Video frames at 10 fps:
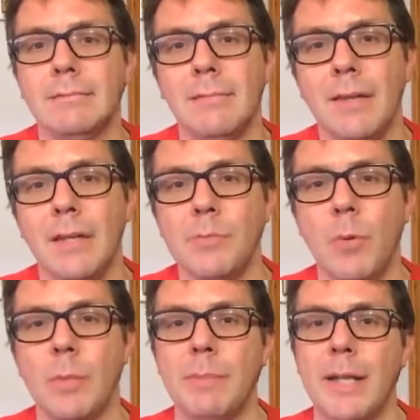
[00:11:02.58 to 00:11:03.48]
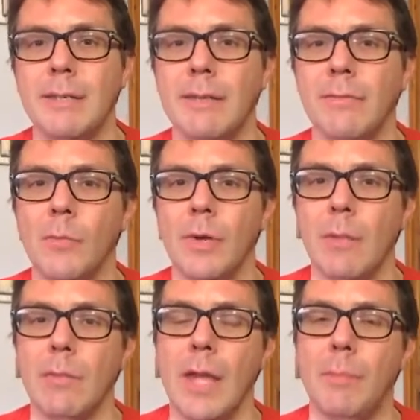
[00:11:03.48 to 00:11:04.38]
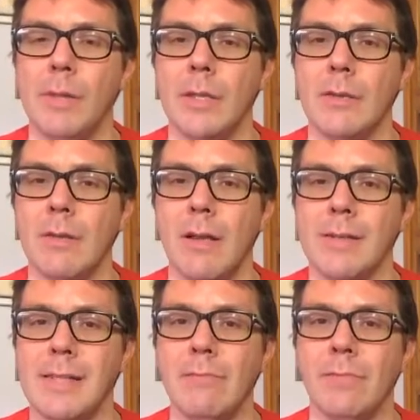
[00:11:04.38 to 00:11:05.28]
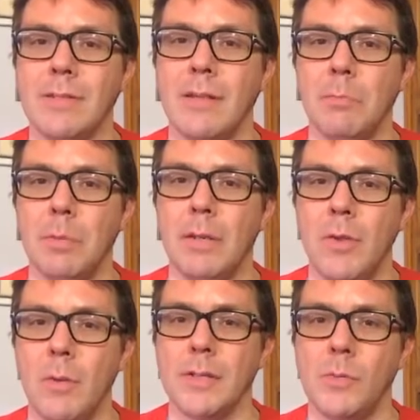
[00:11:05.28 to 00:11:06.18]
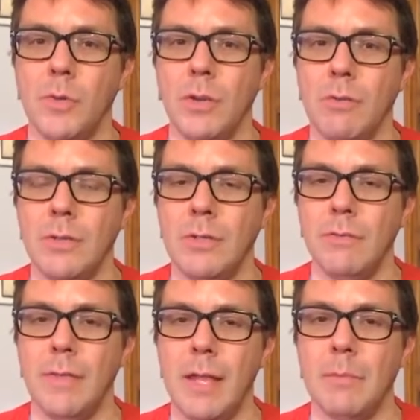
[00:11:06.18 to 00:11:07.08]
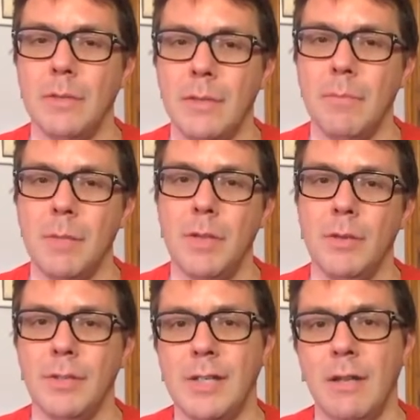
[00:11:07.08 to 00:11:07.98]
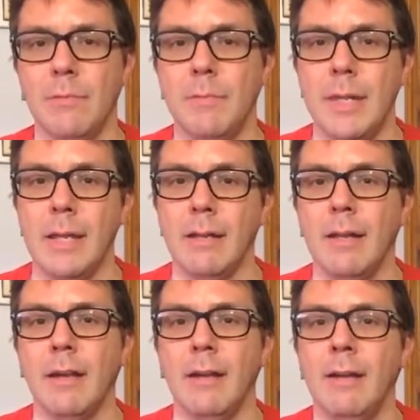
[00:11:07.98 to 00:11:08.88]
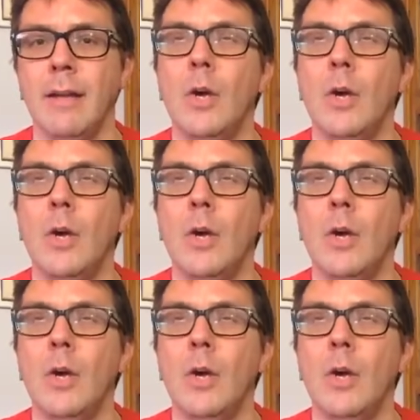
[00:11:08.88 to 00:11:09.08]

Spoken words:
I think it's probably better if working with Apple that you don't ask them for stuff, but if you ask what you can do for them, then maybe instead of being like a